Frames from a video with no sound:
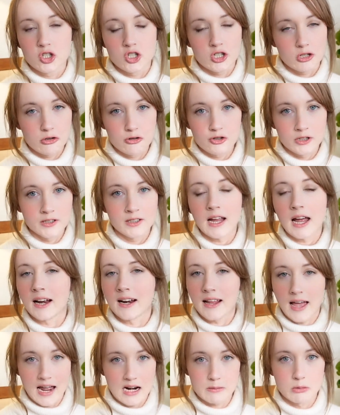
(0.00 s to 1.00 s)
children
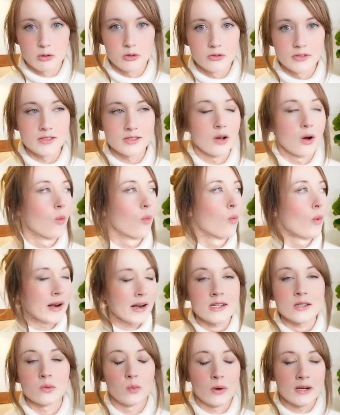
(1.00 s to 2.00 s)
and animals, when
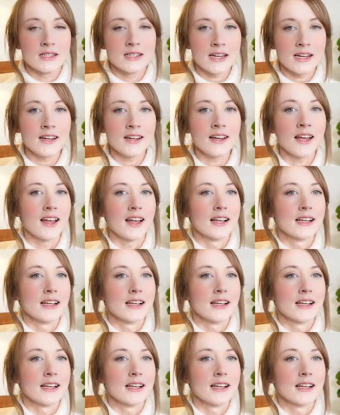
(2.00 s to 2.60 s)
it's windy,